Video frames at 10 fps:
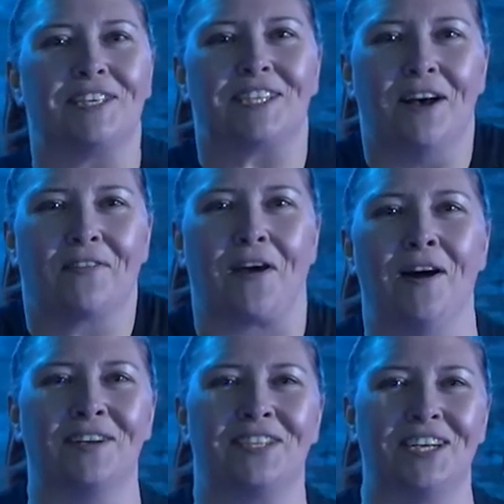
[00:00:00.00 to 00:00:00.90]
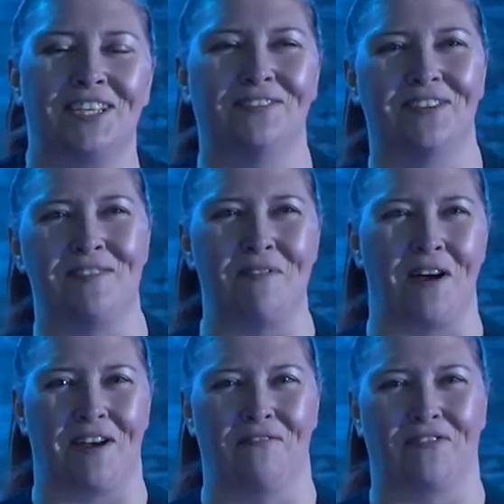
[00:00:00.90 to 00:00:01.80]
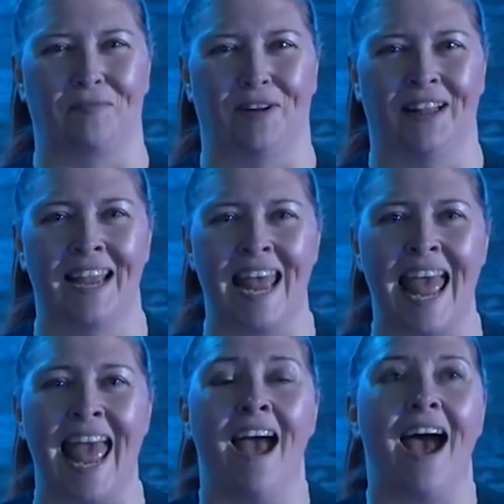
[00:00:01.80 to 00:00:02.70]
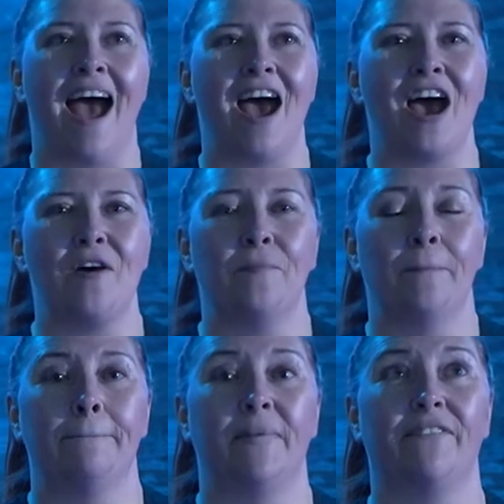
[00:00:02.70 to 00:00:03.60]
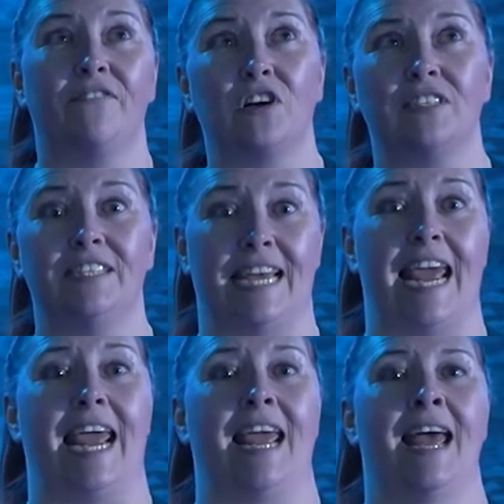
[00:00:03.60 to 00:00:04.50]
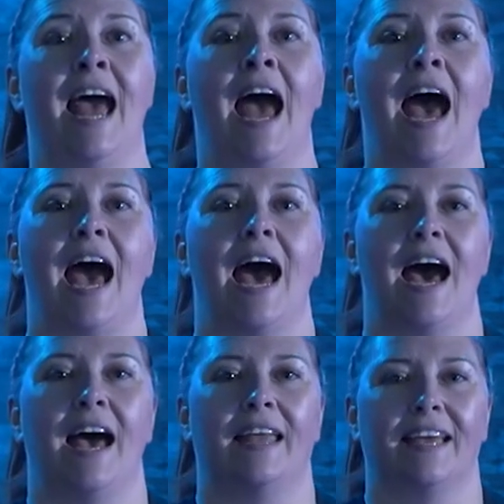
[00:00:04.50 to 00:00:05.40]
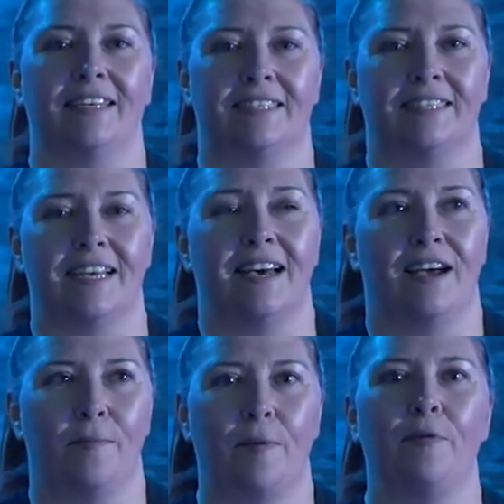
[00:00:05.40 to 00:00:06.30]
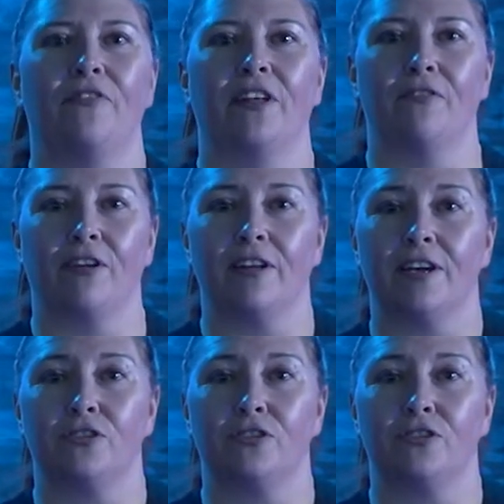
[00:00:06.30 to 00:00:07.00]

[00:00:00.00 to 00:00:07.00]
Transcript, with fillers: self-conscious when I'm not comfortable. Um, my first day. Uh, yes, uh, I remember feeling really